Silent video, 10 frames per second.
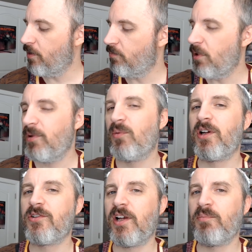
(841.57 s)
Maybe I
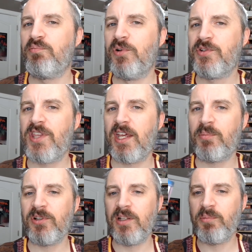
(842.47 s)
want to try to boost that
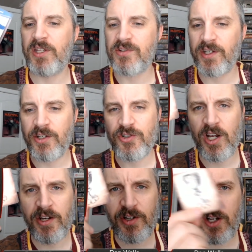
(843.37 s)
up a little bit. So I'm going to
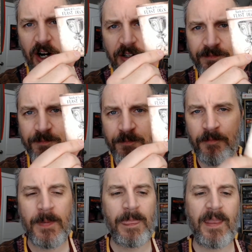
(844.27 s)
draw another card.
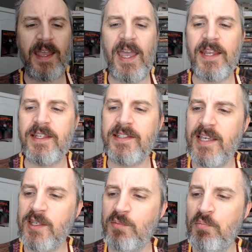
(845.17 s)
And it
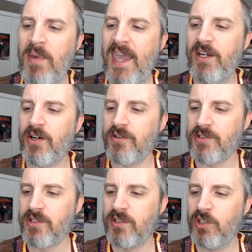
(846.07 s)
says,
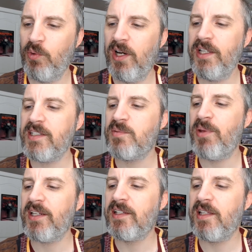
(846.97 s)
manners. You
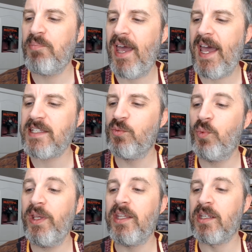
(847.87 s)
unexpectedly pass
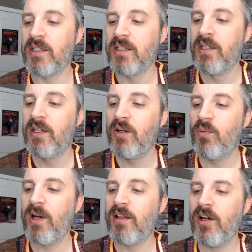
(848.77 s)
wind
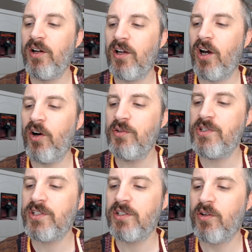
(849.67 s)
while a
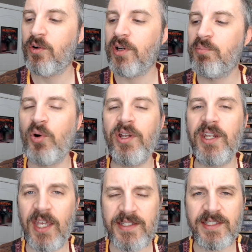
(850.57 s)
host or an important
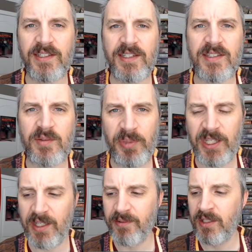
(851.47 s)
guest is speaking.